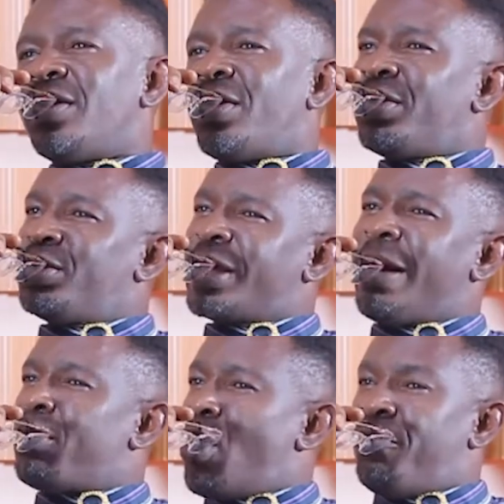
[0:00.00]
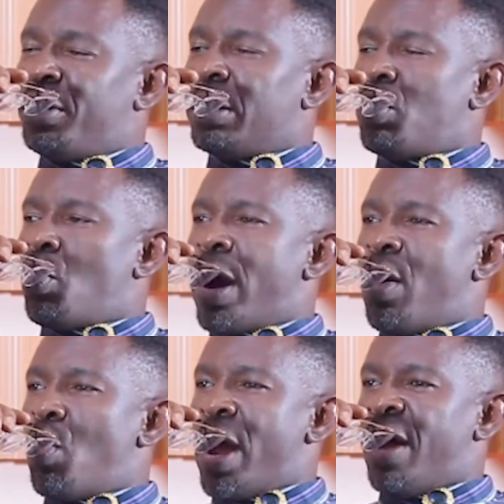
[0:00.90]
or not, I'm comfortable
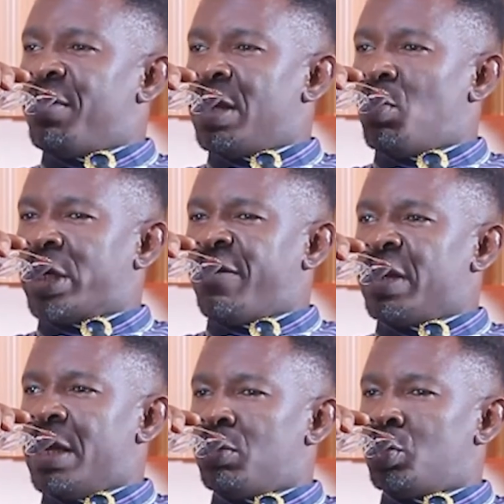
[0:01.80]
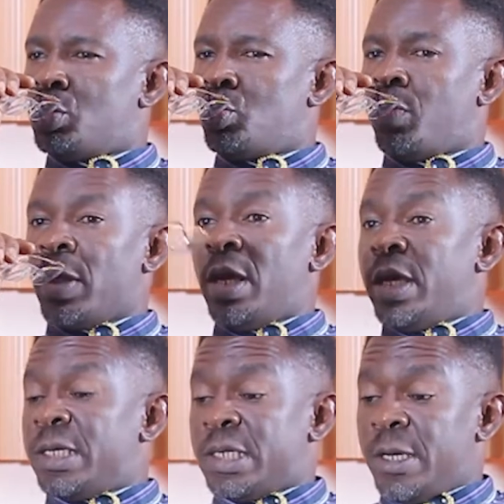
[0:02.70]
where what I've been able to do.
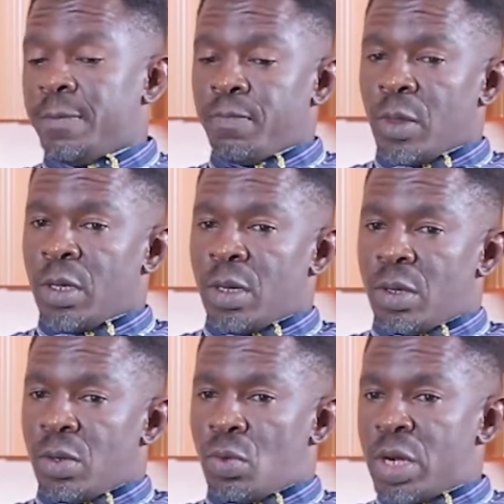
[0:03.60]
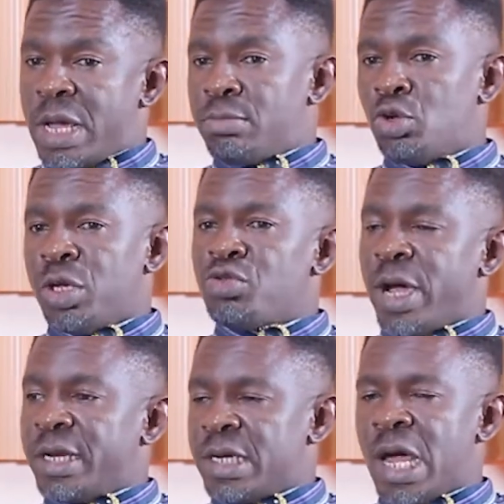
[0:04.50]
You see, what I'm
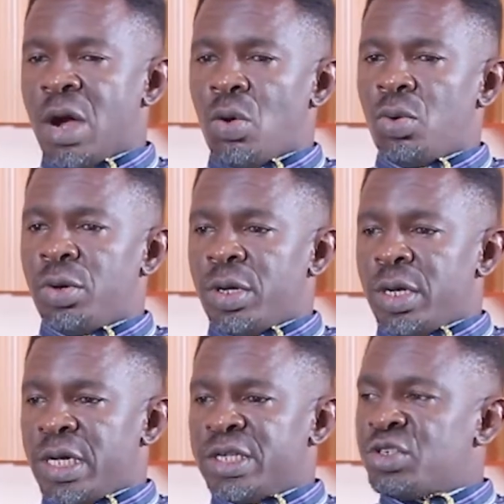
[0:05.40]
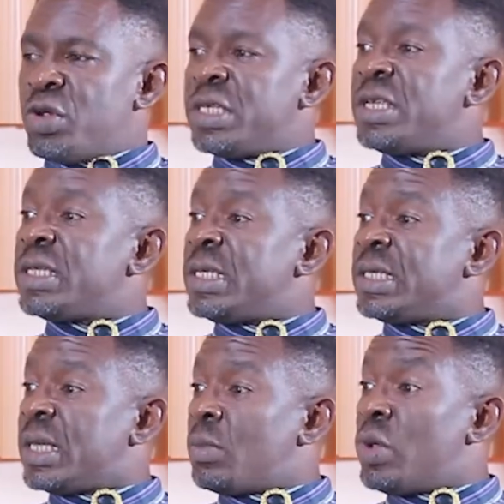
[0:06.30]
doing right now is creating a
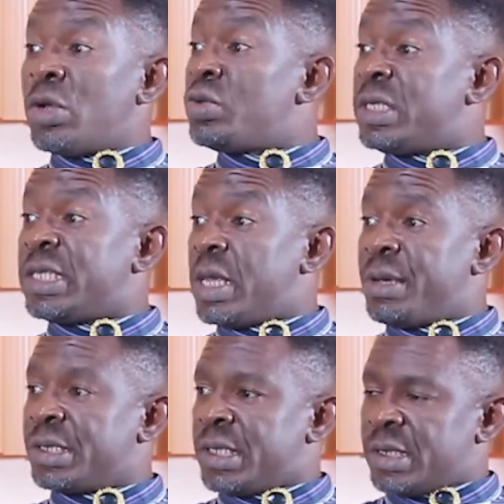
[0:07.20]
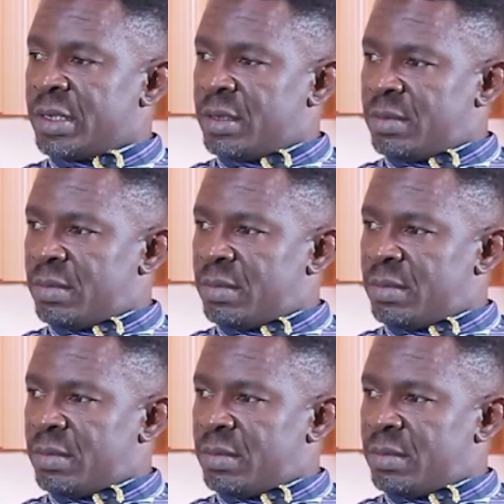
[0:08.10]
system where no system exists.